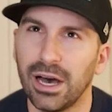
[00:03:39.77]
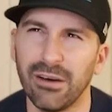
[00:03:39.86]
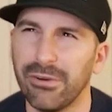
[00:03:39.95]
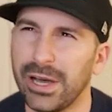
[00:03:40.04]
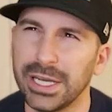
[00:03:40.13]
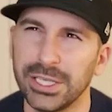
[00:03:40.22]

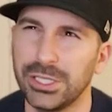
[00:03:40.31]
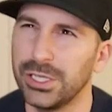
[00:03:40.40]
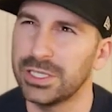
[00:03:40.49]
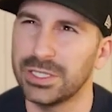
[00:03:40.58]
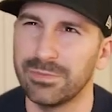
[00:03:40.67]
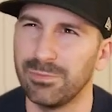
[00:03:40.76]
like
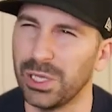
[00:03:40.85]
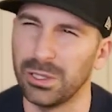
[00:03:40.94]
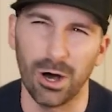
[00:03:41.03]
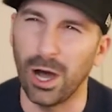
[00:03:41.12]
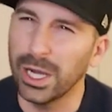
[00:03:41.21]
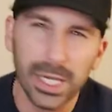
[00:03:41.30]
just
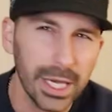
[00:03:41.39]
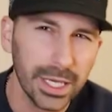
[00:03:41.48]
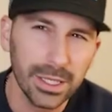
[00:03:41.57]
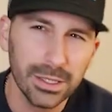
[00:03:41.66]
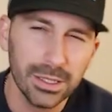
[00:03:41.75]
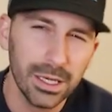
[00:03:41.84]

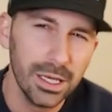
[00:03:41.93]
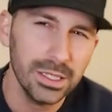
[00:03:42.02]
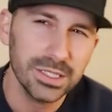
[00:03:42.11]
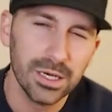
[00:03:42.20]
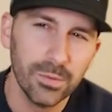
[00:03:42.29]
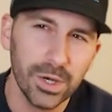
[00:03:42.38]
belonging in
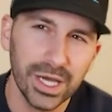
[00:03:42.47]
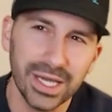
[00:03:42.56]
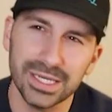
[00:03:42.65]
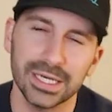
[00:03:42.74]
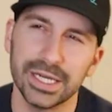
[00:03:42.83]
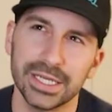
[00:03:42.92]
some way.
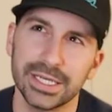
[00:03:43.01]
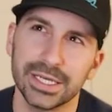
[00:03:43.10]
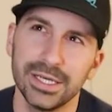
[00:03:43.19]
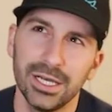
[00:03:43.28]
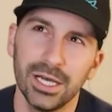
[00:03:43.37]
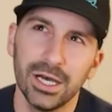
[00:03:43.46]
Like
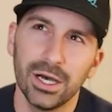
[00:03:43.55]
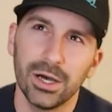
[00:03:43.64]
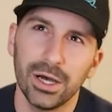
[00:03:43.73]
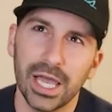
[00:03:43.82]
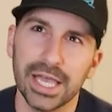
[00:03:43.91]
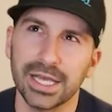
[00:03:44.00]

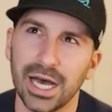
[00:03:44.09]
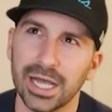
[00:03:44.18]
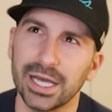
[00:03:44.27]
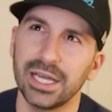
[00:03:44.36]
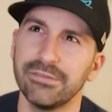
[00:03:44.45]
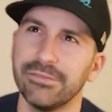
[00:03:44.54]
it got
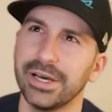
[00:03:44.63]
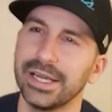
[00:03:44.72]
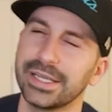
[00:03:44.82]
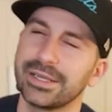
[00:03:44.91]
kind of like,